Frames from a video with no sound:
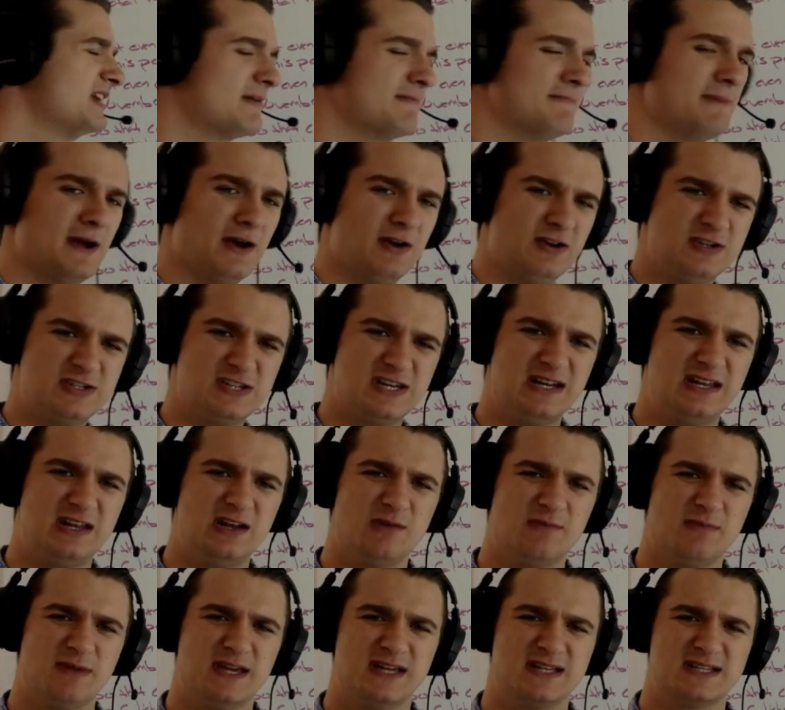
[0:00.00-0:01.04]
the comparison
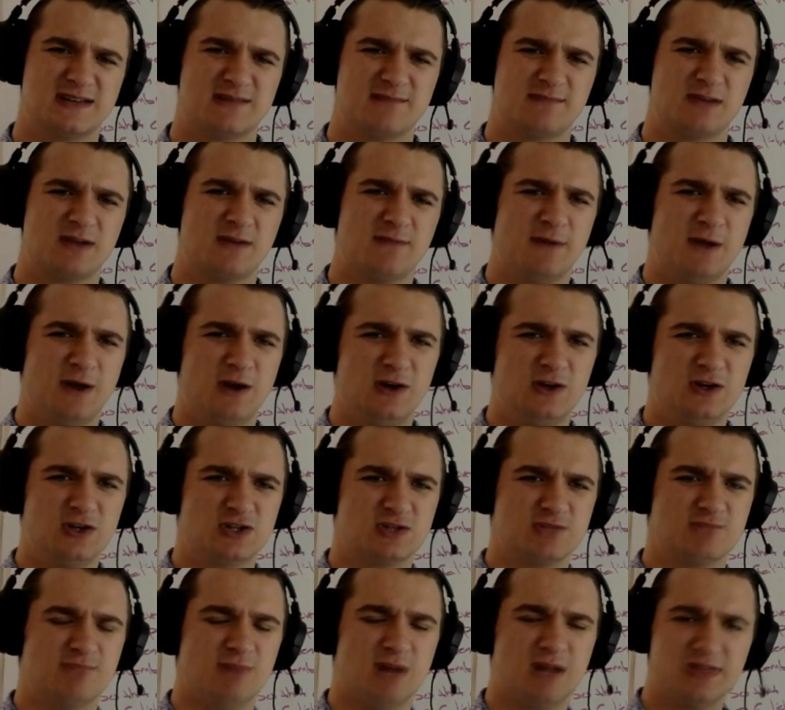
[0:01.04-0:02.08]
here because I'm comparing
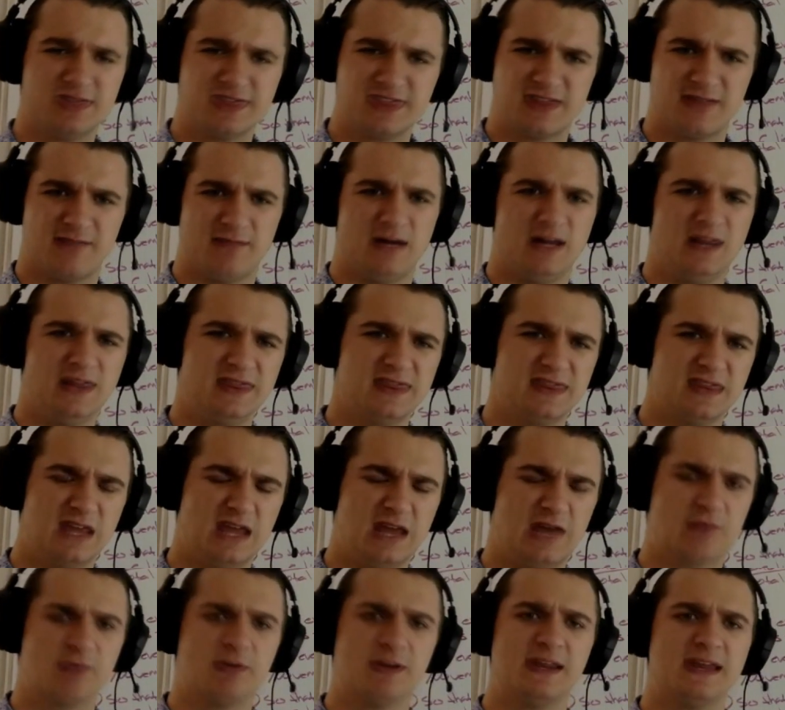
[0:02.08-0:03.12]
just month to month,
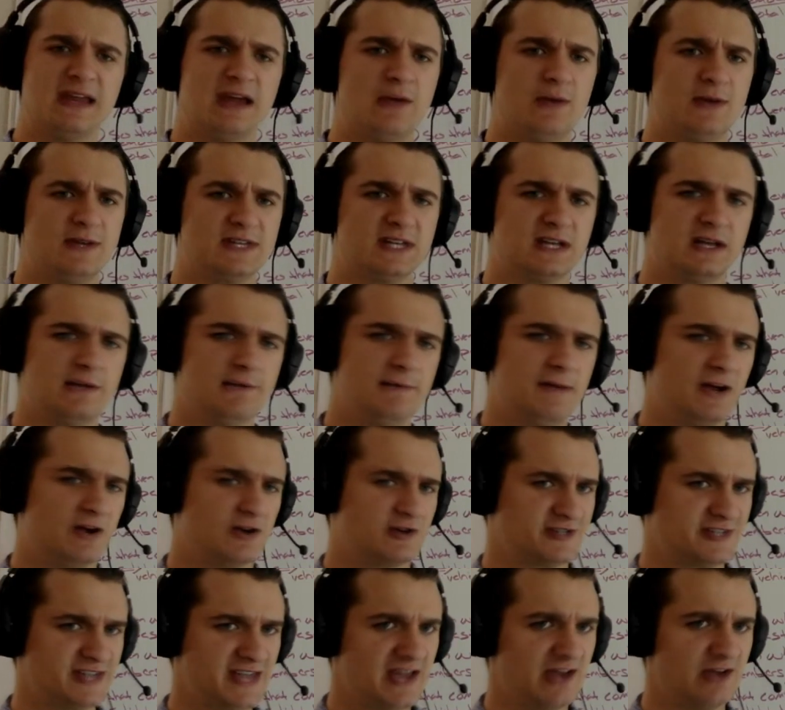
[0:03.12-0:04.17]
and really I want to compare
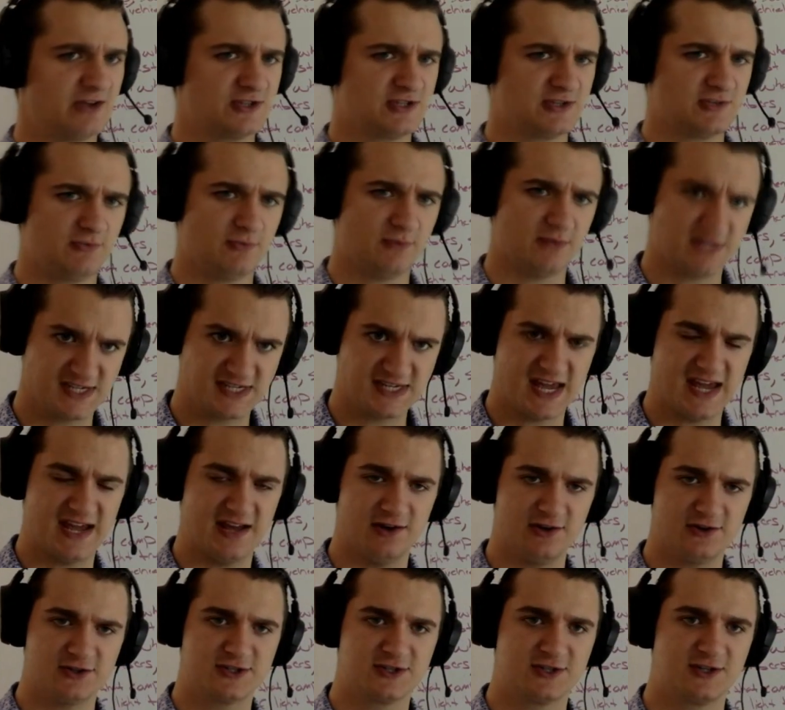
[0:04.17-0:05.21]
sales with
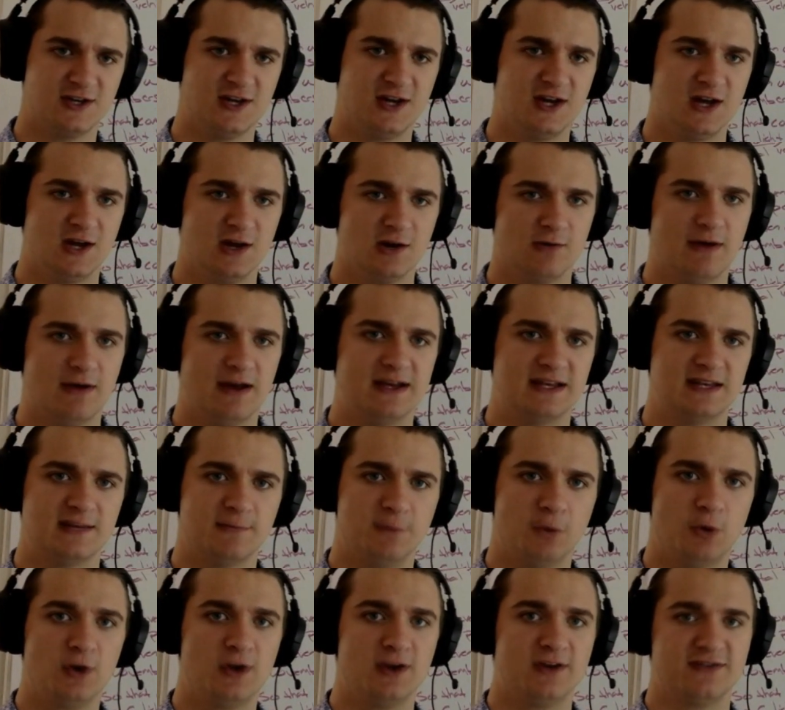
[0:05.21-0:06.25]
sales, right? The
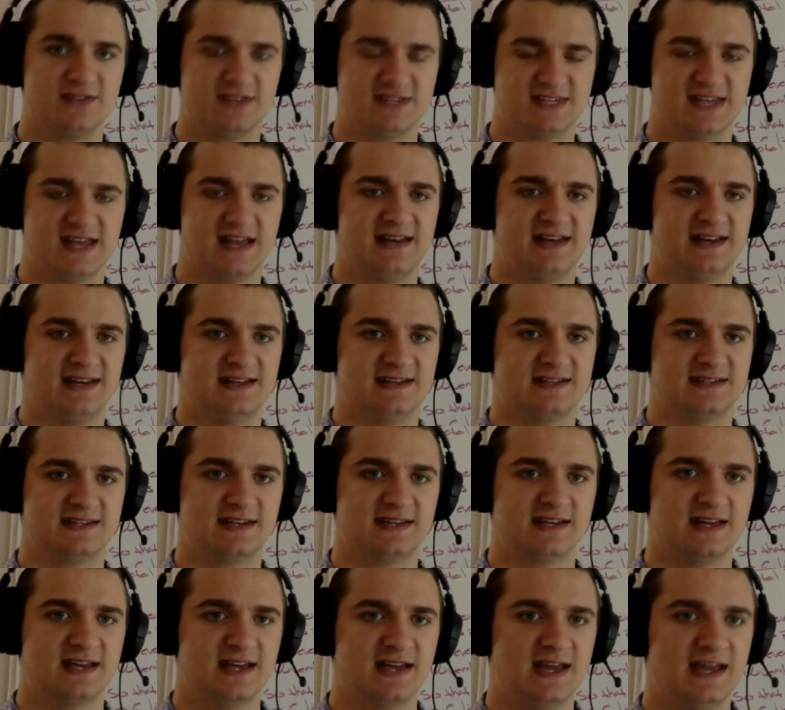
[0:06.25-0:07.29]
point of the
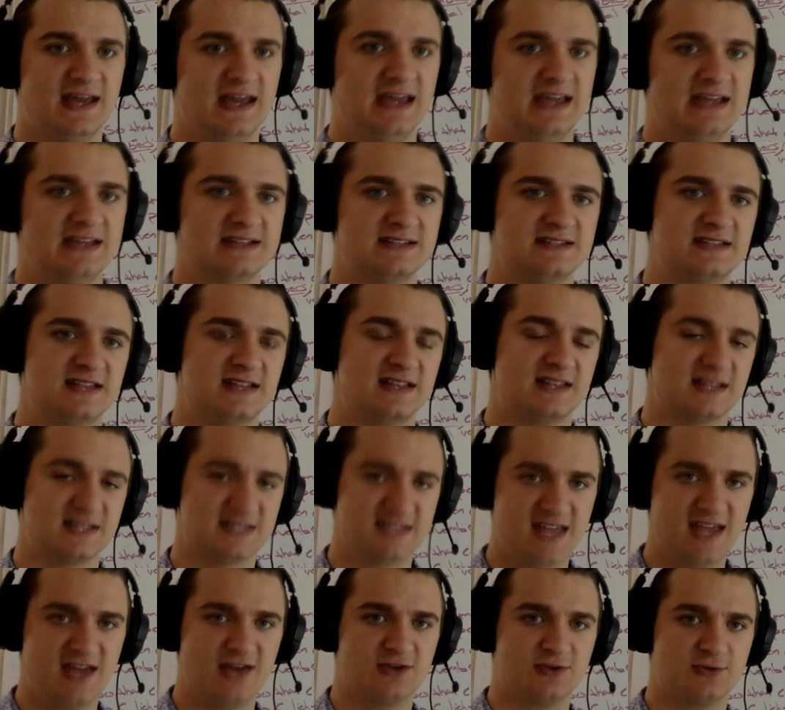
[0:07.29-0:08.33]
sentence is that the
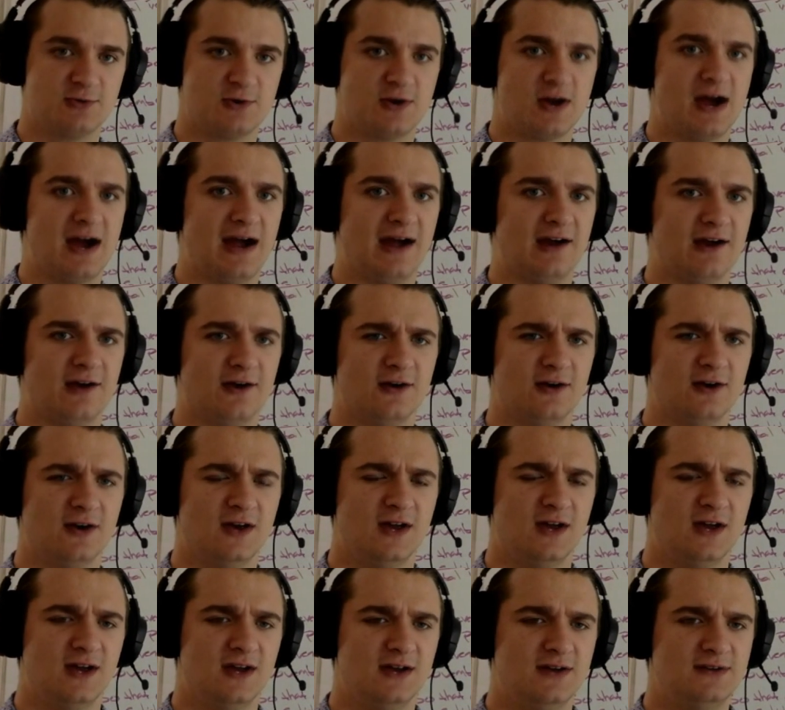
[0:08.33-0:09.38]
sales were higher,
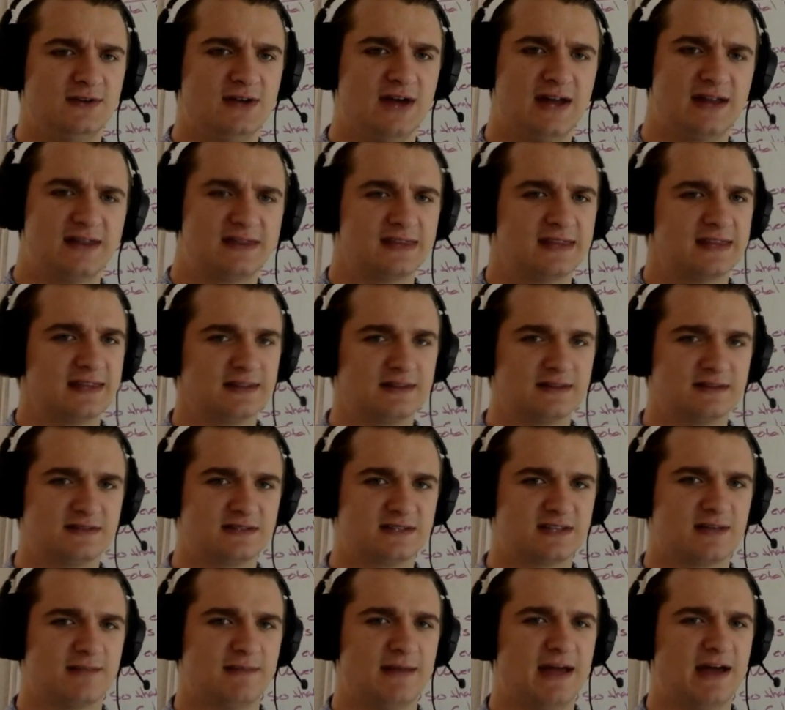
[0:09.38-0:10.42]
not that
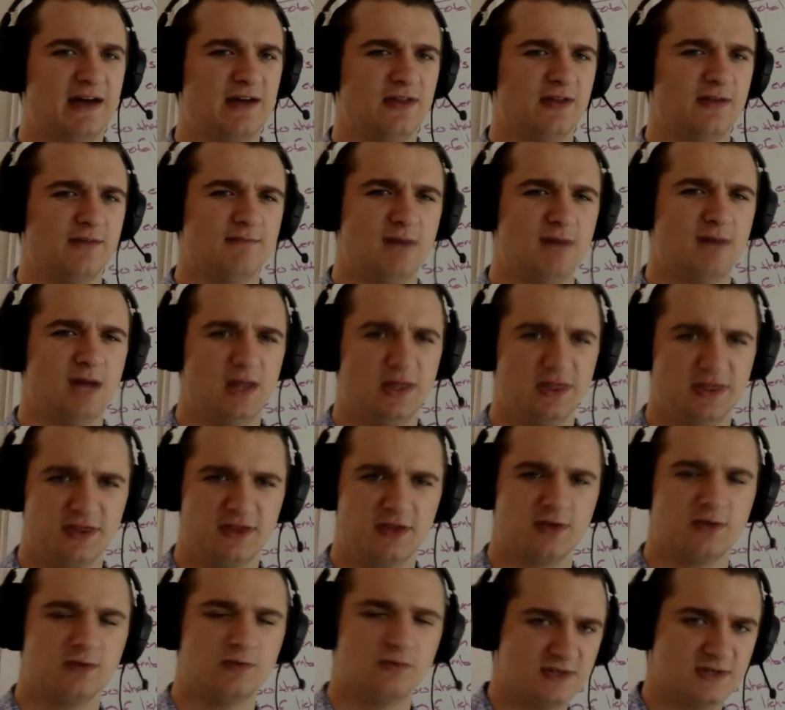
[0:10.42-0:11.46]
somehow the month
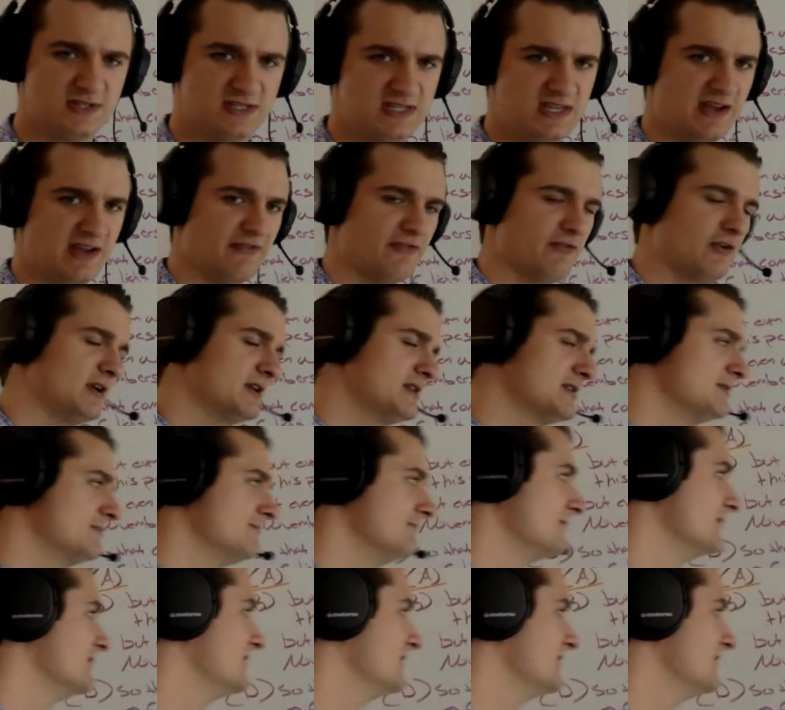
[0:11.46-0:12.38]
was different.